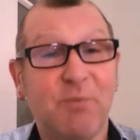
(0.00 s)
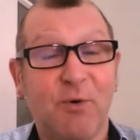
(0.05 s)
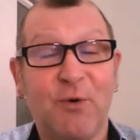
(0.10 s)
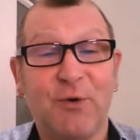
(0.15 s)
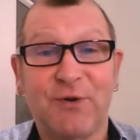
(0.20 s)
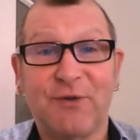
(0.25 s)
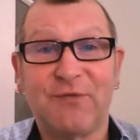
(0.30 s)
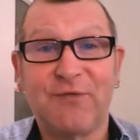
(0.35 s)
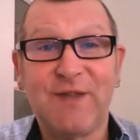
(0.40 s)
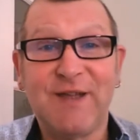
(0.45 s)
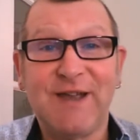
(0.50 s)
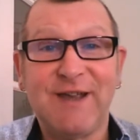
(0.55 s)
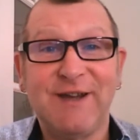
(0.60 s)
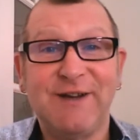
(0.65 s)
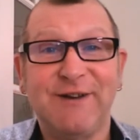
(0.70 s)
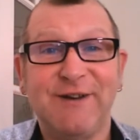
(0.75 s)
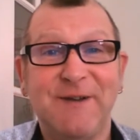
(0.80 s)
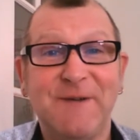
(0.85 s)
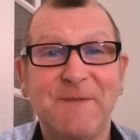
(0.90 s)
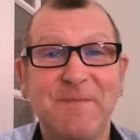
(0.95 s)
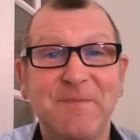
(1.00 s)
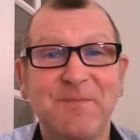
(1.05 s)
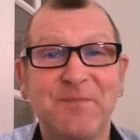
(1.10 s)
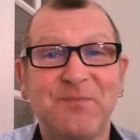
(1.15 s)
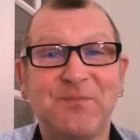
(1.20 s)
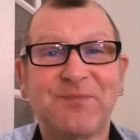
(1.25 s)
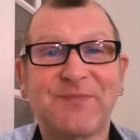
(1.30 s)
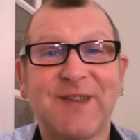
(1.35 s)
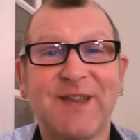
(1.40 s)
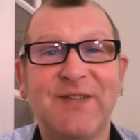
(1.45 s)
of their
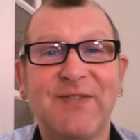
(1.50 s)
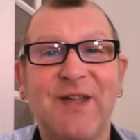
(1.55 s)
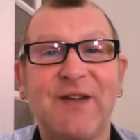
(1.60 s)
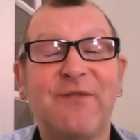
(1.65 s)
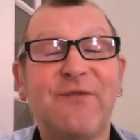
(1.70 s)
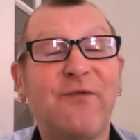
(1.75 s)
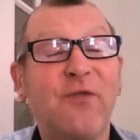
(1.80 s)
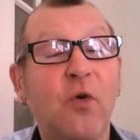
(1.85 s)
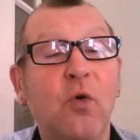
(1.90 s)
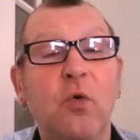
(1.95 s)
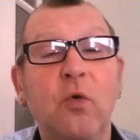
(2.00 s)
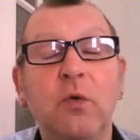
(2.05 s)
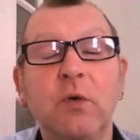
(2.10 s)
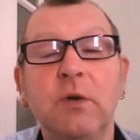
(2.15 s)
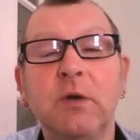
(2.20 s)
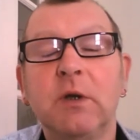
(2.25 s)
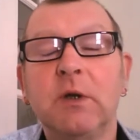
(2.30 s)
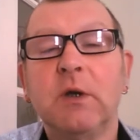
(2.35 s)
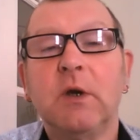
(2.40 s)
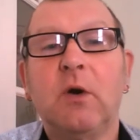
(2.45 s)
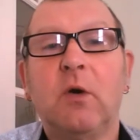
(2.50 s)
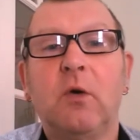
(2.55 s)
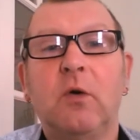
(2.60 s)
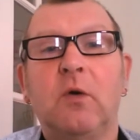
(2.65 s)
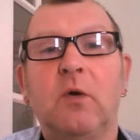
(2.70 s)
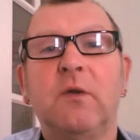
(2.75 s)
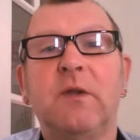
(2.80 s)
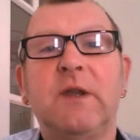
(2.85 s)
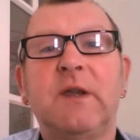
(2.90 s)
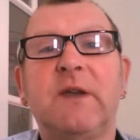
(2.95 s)
phone,
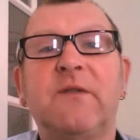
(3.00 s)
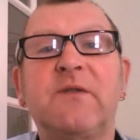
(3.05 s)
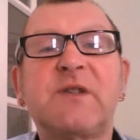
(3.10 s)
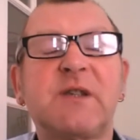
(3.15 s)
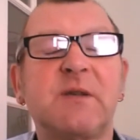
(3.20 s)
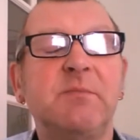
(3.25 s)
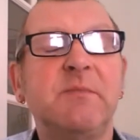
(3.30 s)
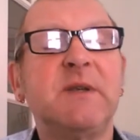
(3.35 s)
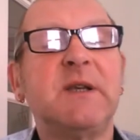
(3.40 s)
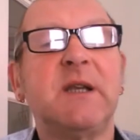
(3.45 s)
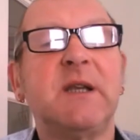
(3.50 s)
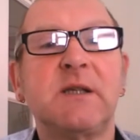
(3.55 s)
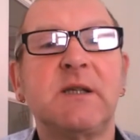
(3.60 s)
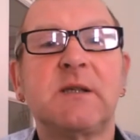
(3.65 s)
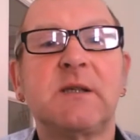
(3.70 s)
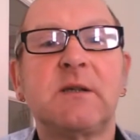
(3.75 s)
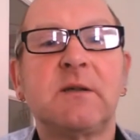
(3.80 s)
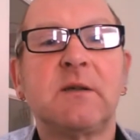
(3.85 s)
or they have submitted